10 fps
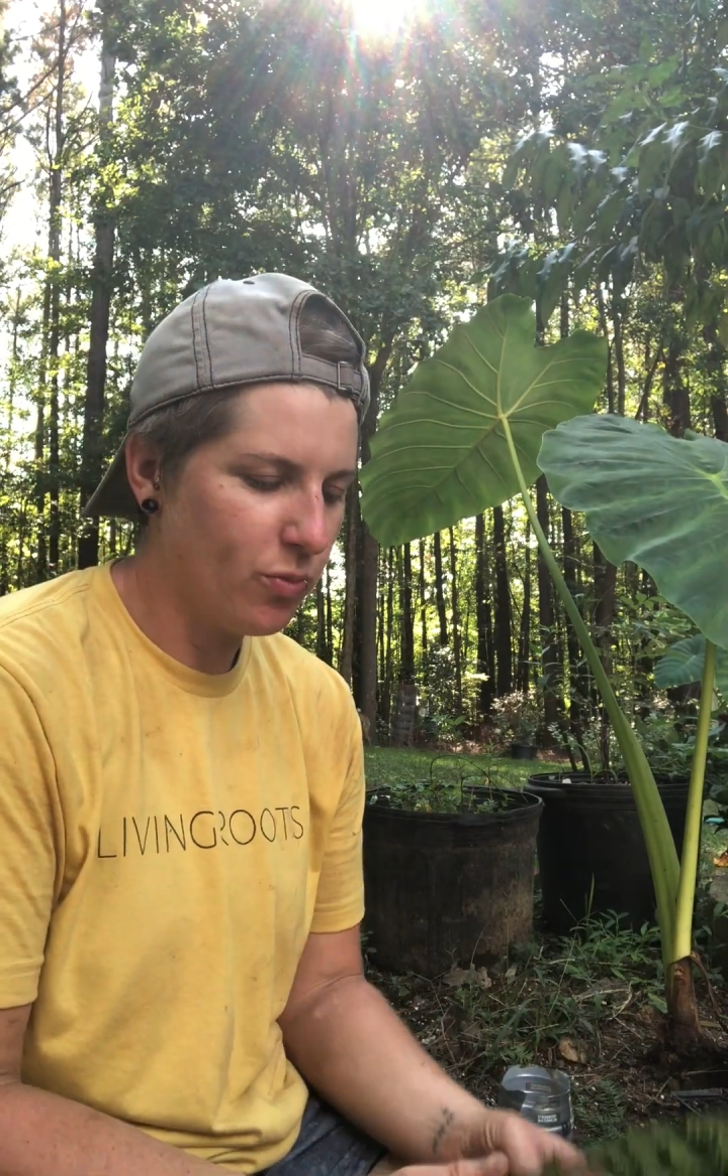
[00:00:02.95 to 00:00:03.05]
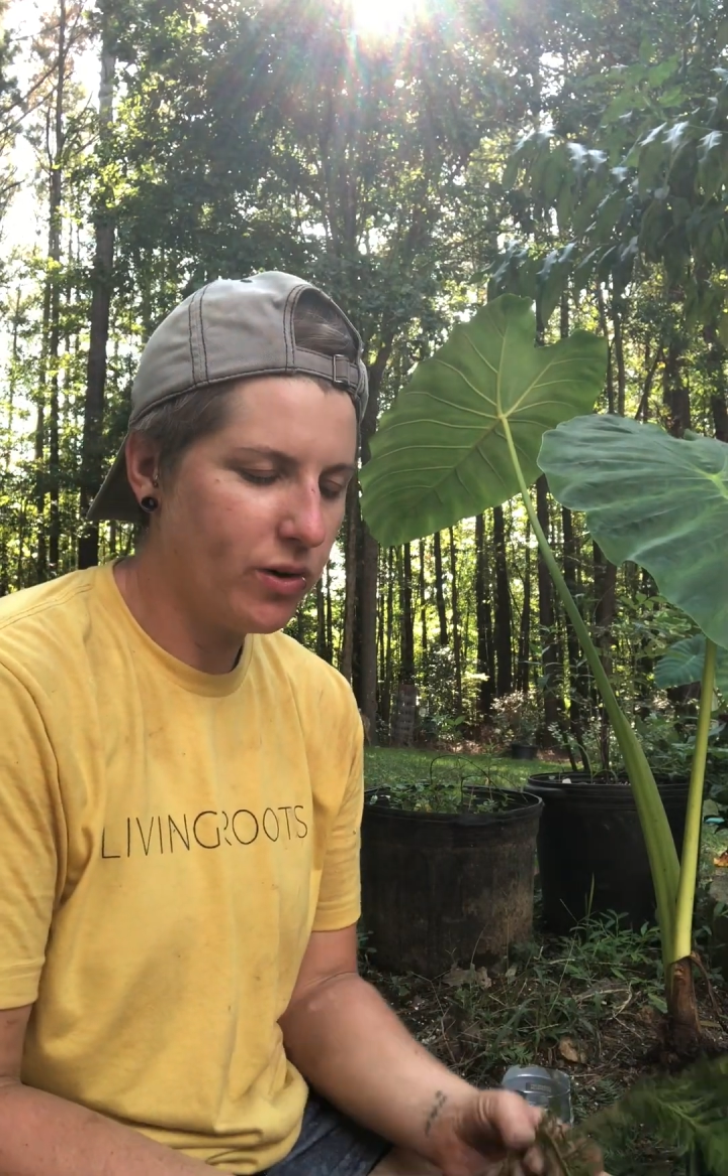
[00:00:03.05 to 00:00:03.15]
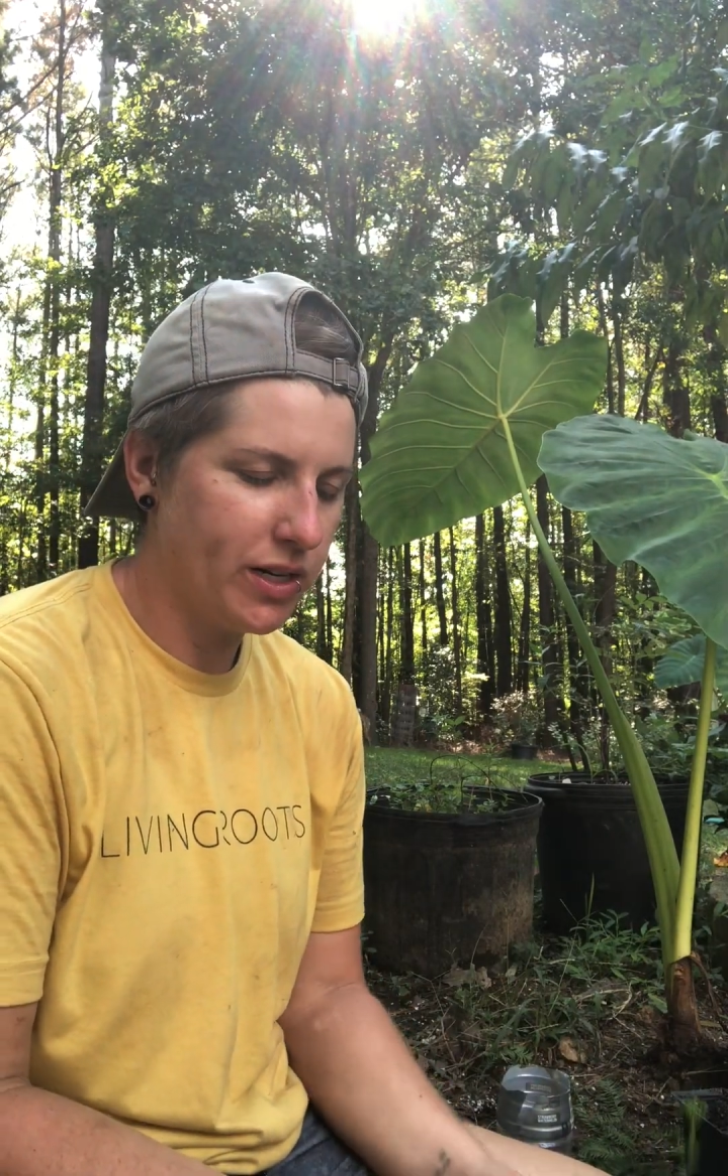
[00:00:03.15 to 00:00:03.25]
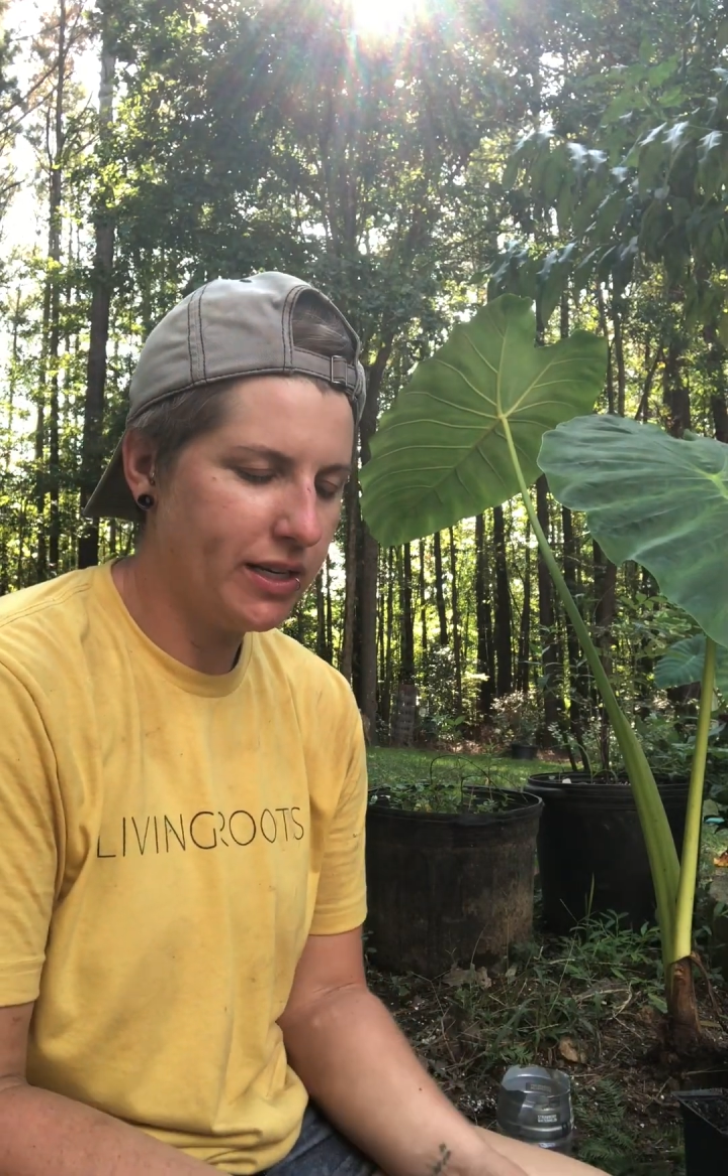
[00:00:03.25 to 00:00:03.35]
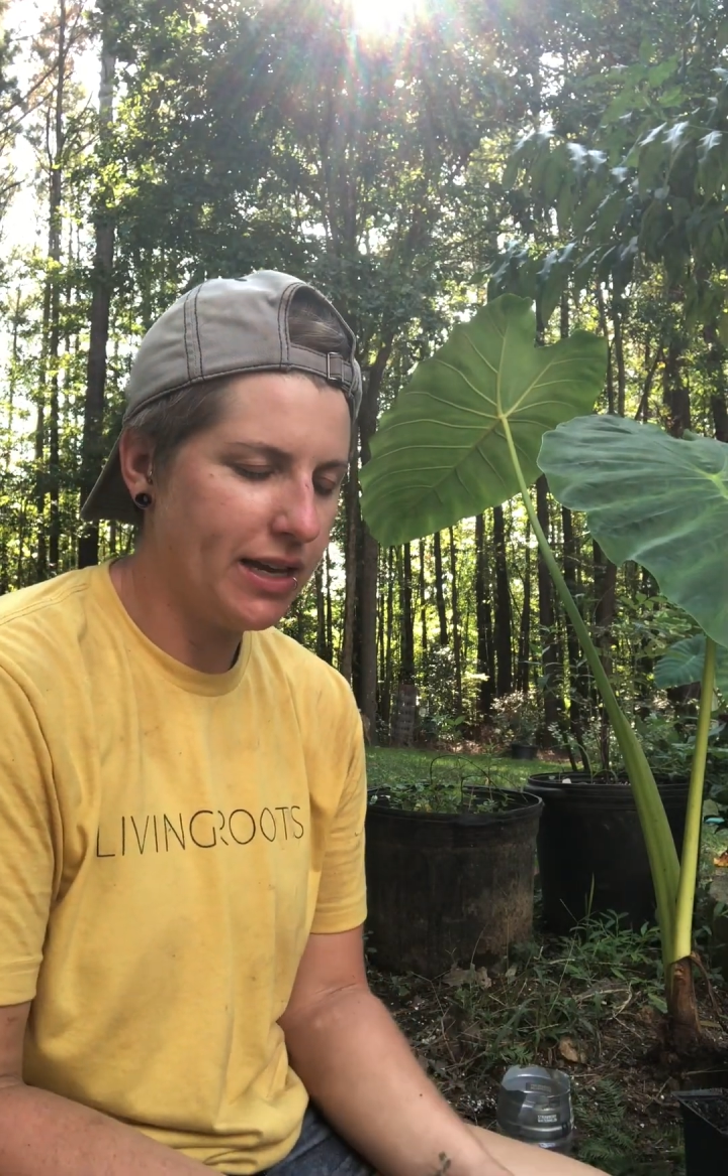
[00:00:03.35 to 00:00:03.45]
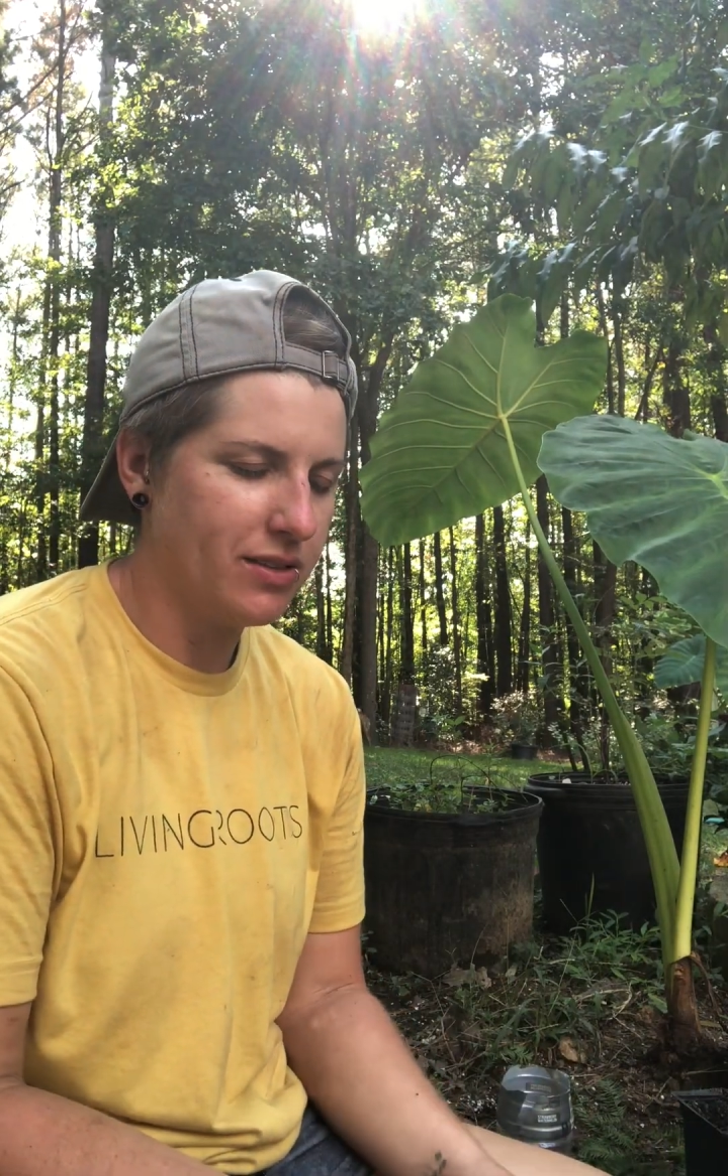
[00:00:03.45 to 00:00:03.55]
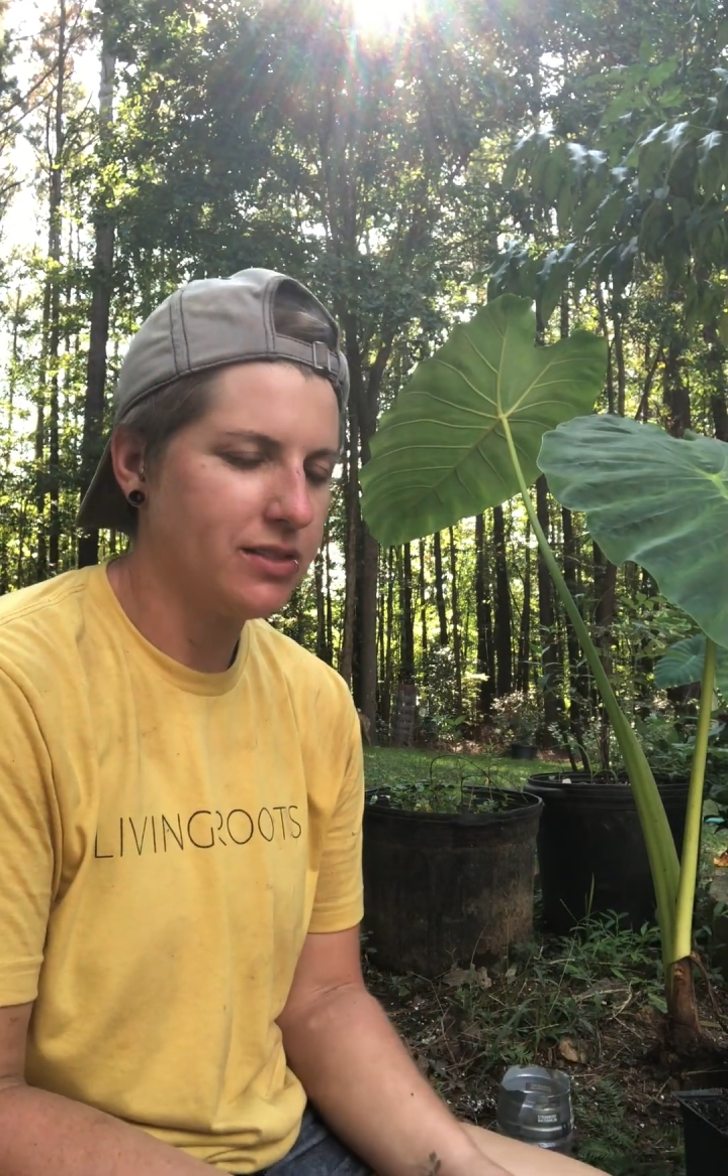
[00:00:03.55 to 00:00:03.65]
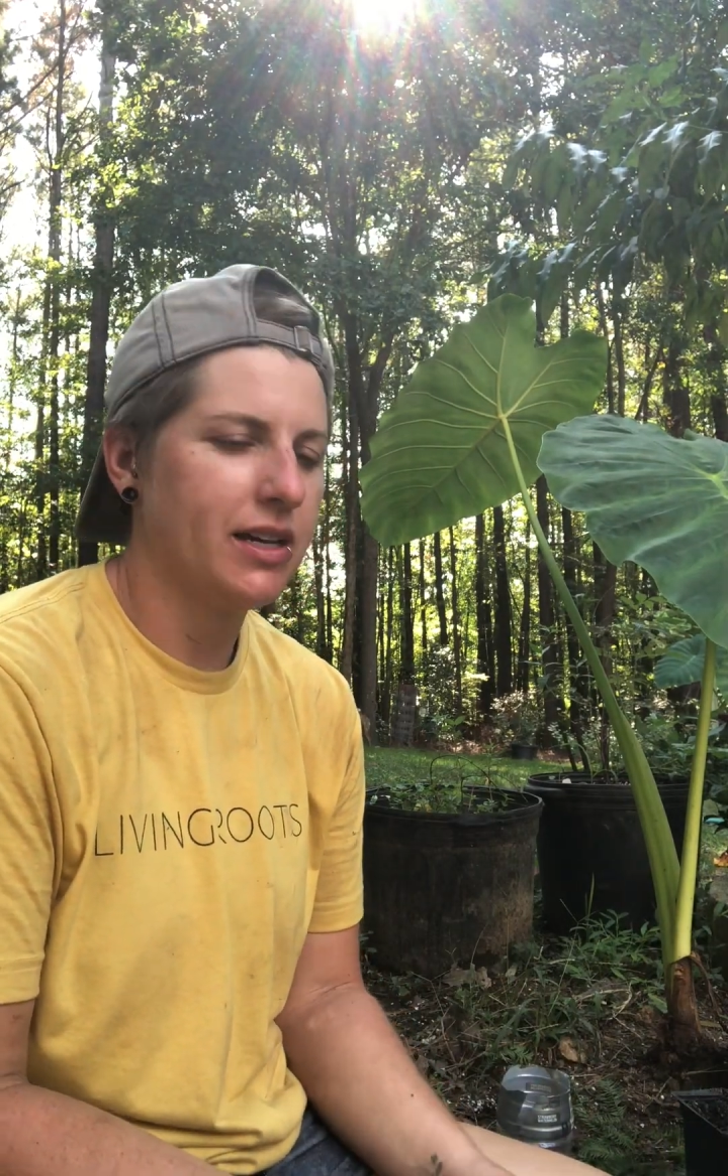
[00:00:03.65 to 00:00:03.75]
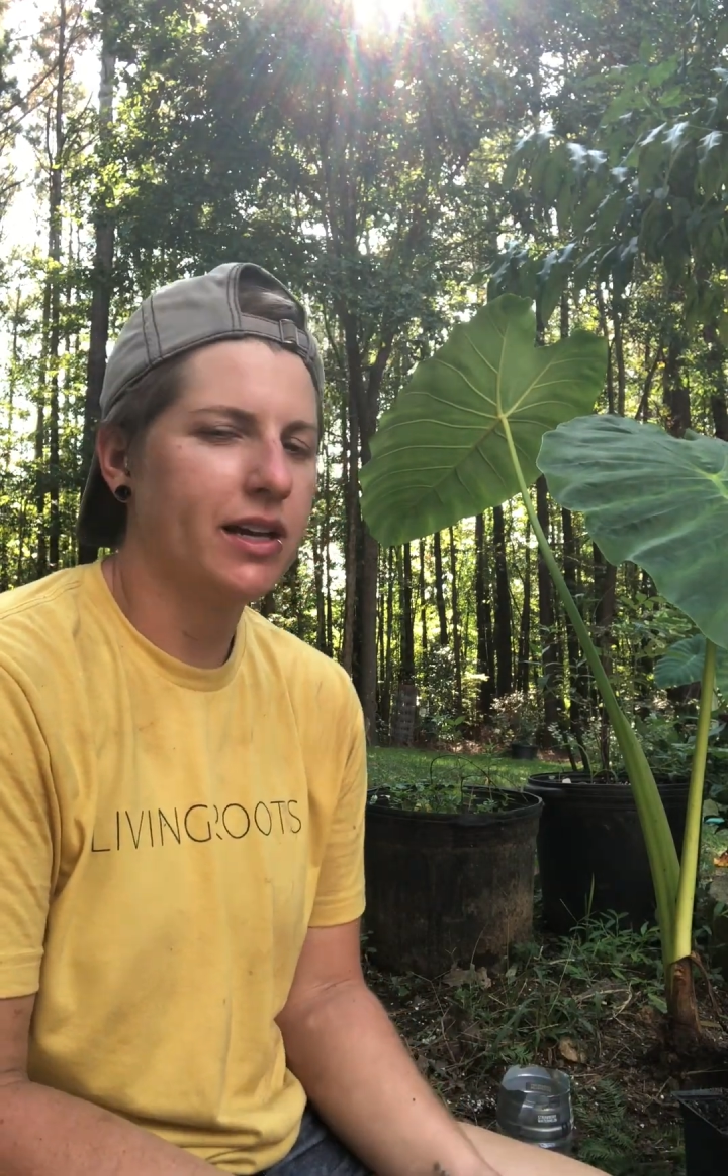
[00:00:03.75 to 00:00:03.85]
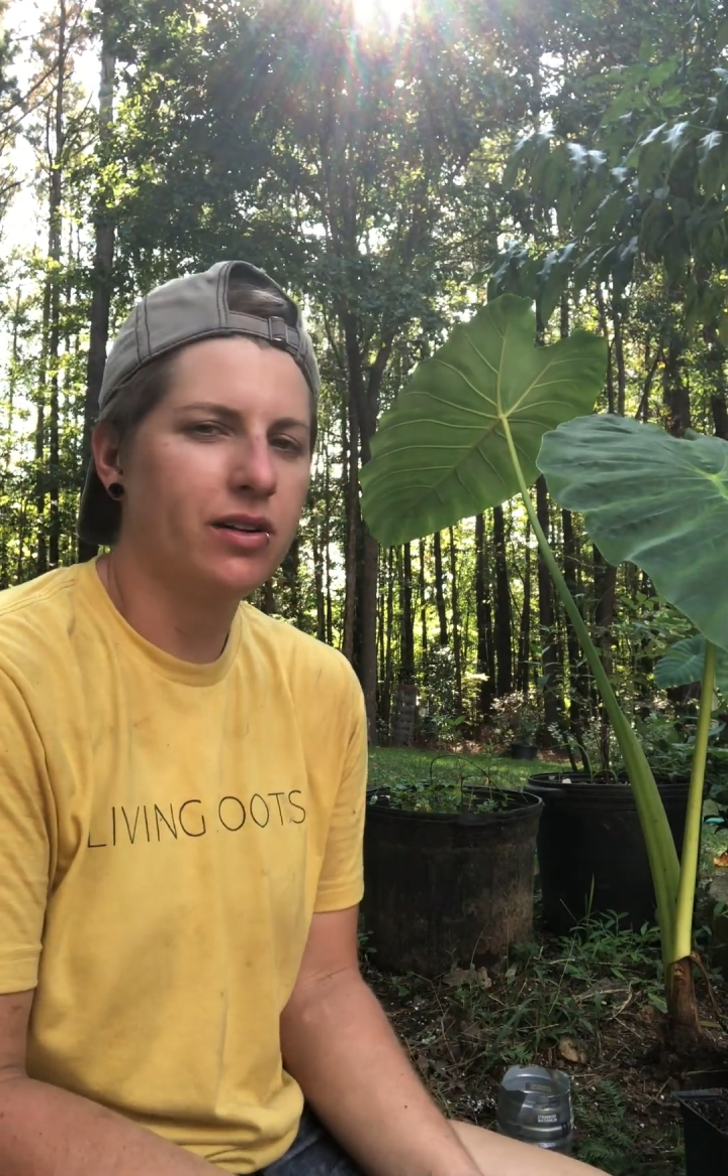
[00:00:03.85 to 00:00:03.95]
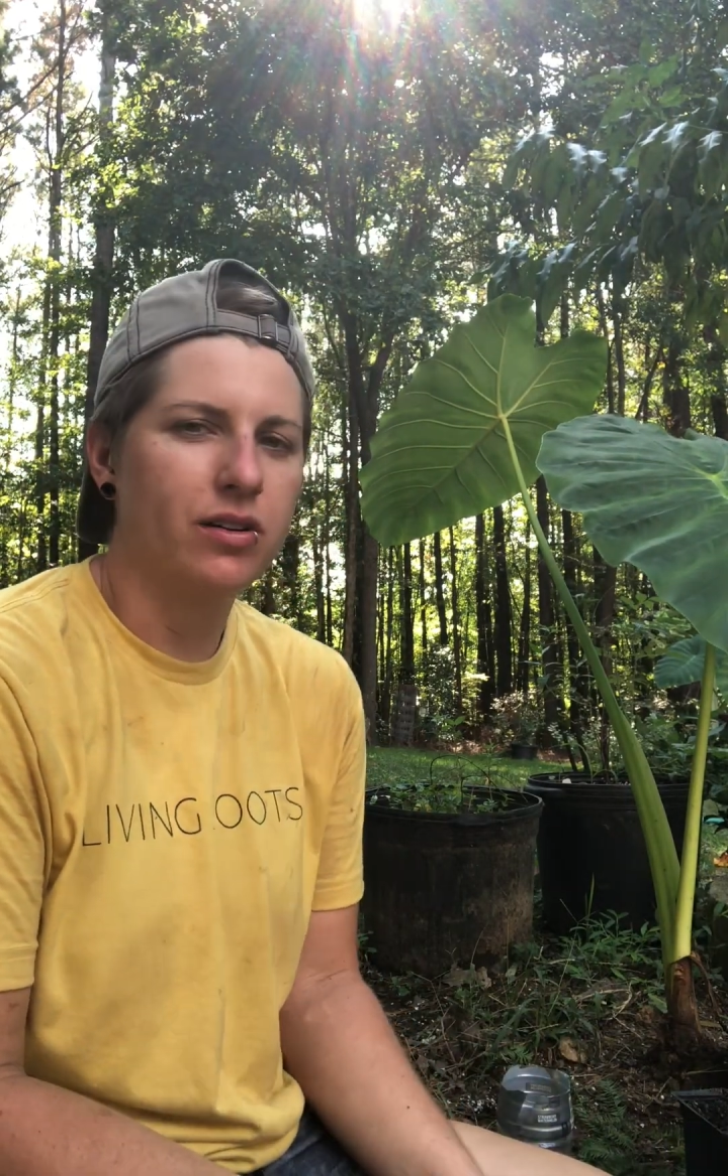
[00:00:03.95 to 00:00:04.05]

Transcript: working outside